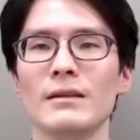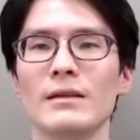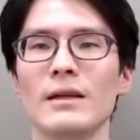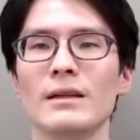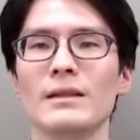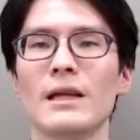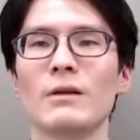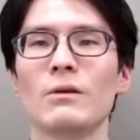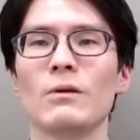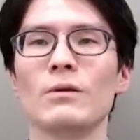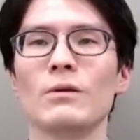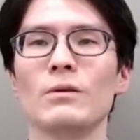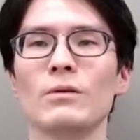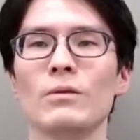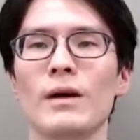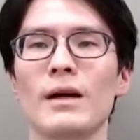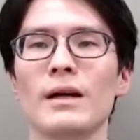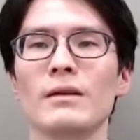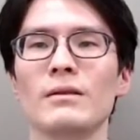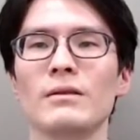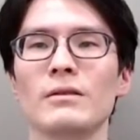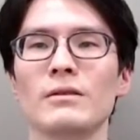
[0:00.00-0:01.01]
but the
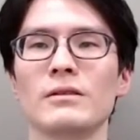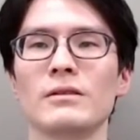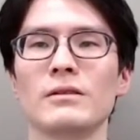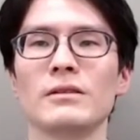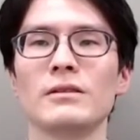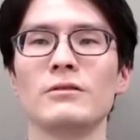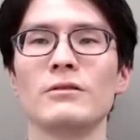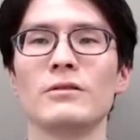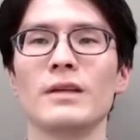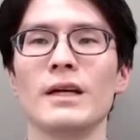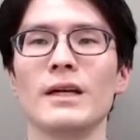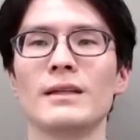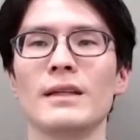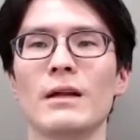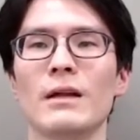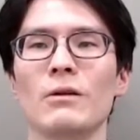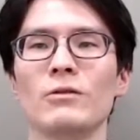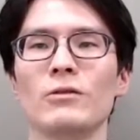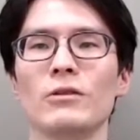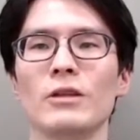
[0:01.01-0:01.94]
data node replicates